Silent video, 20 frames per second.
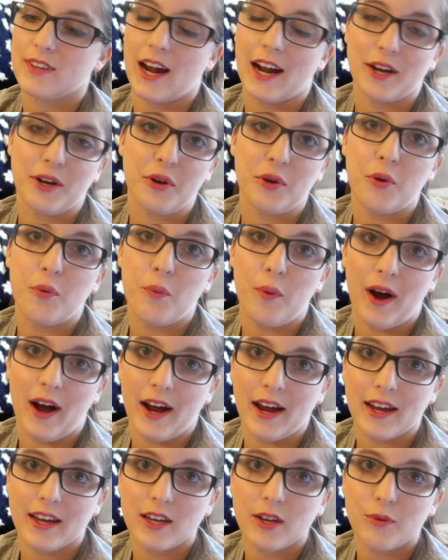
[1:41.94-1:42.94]
I don't know
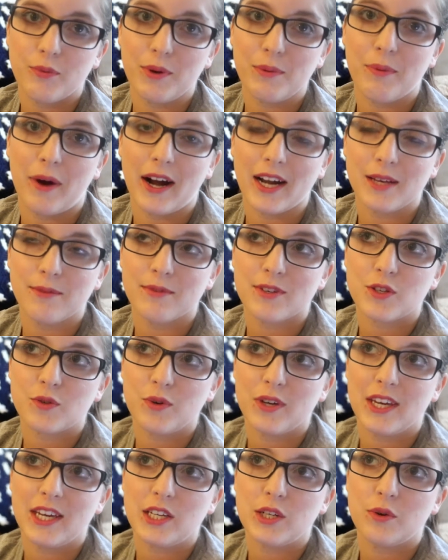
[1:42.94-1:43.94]
why. We bought him a
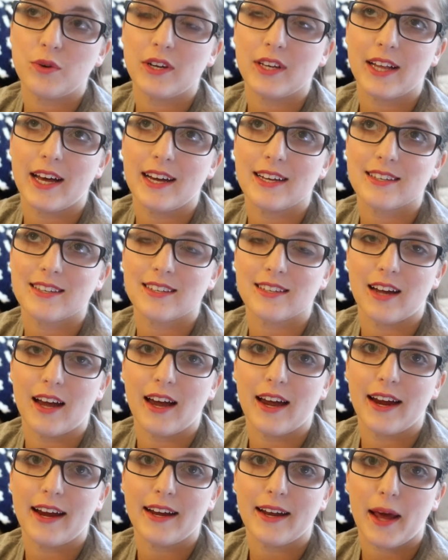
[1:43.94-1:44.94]
squeaky toy last
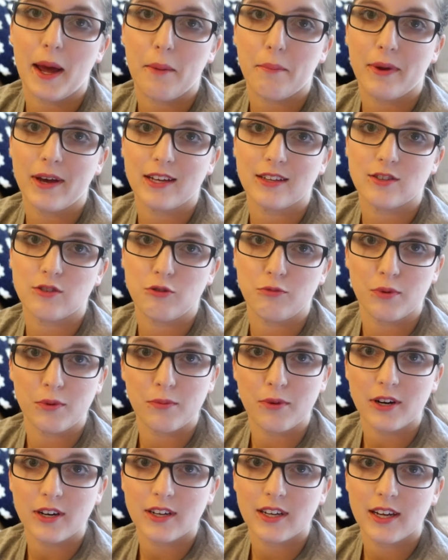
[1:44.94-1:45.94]
night at Pet
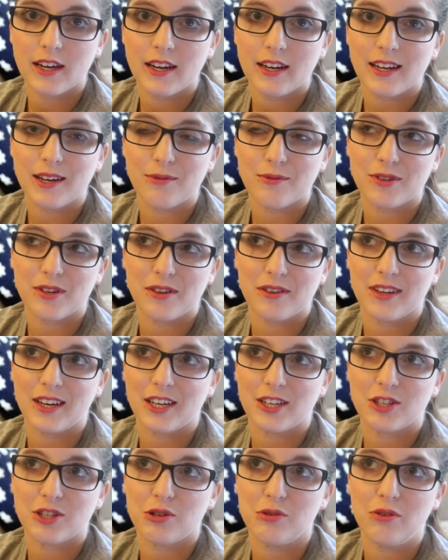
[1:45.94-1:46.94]
Supermarket. It was only
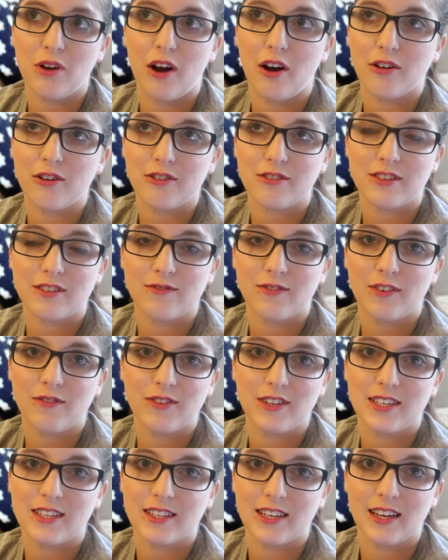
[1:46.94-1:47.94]
like
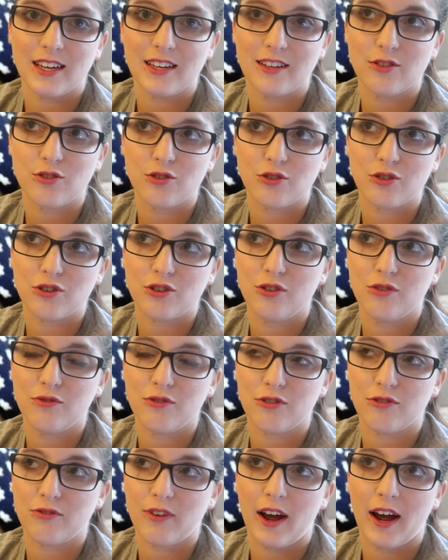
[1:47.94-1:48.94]
$2.50 or 2
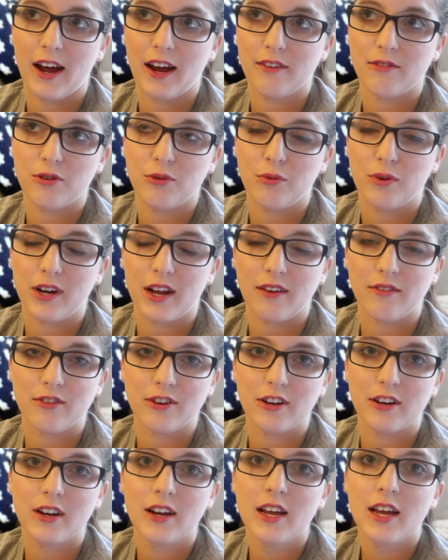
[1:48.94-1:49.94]
for $5 or
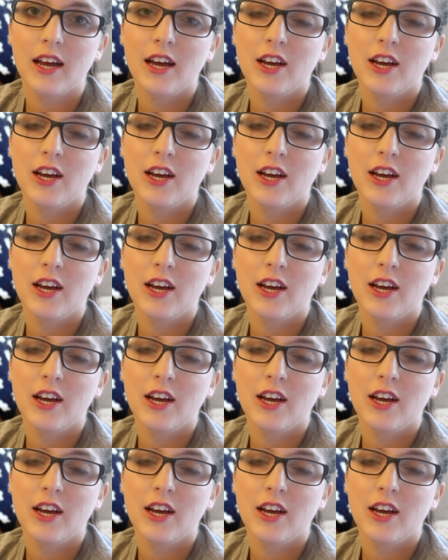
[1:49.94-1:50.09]
whatever.